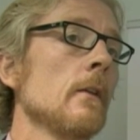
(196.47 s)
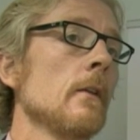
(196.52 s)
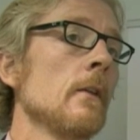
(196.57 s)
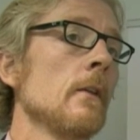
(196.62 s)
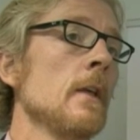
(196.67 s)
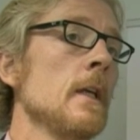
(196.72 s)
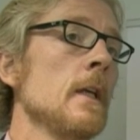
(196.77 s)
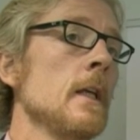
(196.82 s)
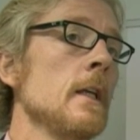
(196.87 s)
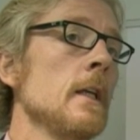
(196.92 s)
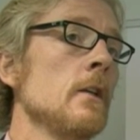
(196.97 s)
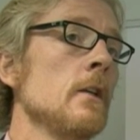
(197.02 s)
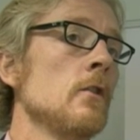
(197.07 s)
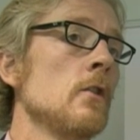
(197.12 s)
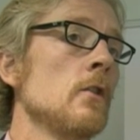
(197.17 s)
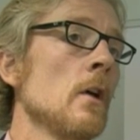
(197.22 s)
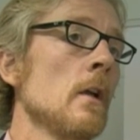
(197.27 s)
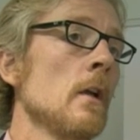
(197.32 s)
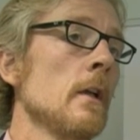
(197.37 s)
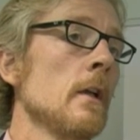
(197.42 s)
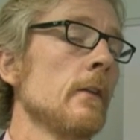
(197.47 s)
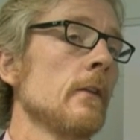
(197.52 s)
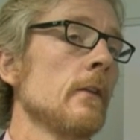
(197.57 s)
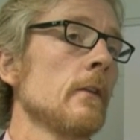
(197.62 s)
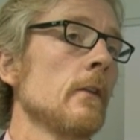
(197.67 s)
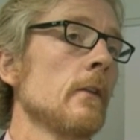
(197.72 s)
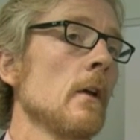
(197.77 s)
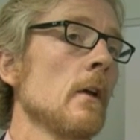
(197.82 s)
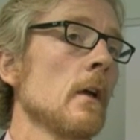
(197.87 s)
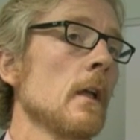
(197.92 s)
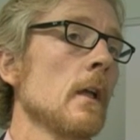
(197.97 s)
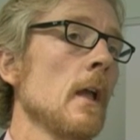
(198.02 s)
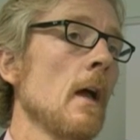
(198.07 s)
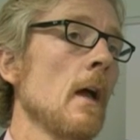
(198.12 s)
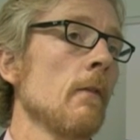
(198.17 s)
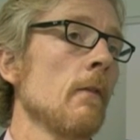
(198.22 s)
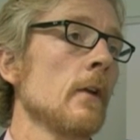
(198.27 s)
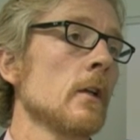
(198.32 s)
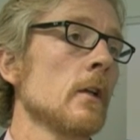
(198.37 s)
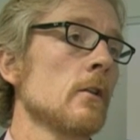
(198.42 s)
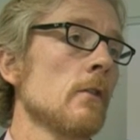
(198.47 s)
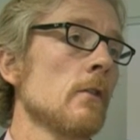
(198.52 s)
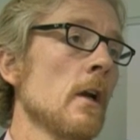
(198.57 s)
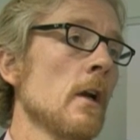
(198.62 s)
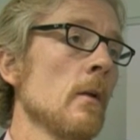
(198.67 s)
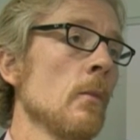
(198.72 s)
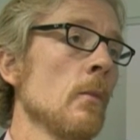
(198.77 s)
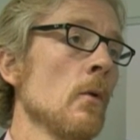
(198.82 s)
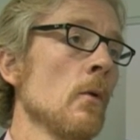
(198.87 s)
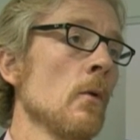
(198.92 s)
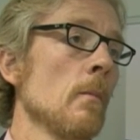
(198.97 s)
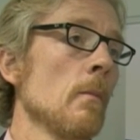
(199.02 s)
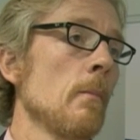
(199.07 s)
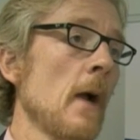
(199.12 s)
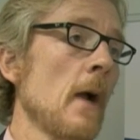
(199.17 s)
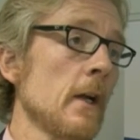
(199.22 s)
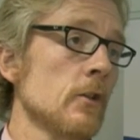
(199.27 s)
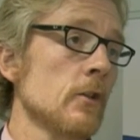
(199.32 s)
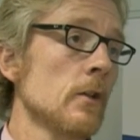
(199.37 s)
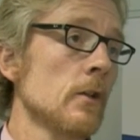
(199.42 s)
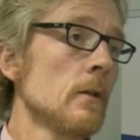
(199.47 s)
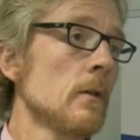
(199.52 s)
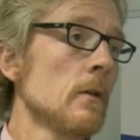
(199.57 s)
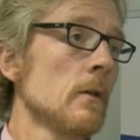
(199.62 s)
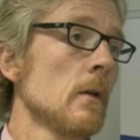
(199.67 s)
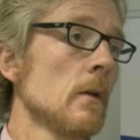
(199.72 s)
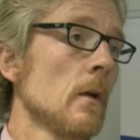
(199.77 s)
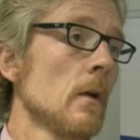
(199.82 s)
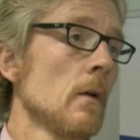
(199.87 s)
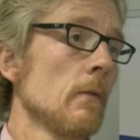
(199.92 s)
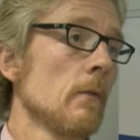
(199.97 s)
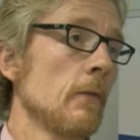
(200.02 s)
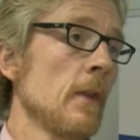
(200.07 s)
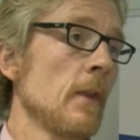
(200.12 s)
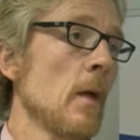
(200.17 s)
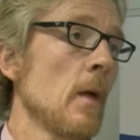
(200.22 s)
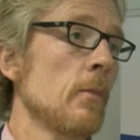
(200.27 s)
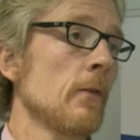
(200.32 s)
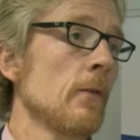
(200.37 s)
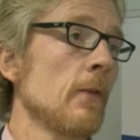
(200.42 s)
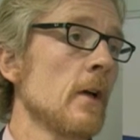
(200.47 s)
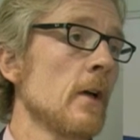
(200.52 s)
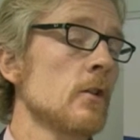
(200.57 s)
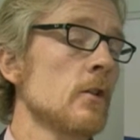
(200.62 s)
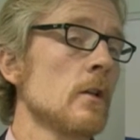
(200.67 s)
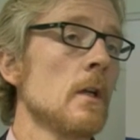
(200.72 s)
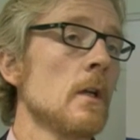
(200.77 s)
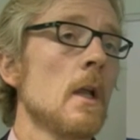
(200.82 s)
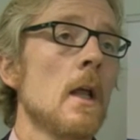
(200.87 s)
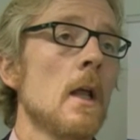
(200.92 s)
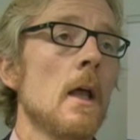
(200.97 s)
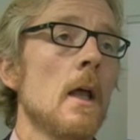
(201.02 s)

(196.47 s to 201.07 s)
the journalists in Turkey have an incredible passion for their profession.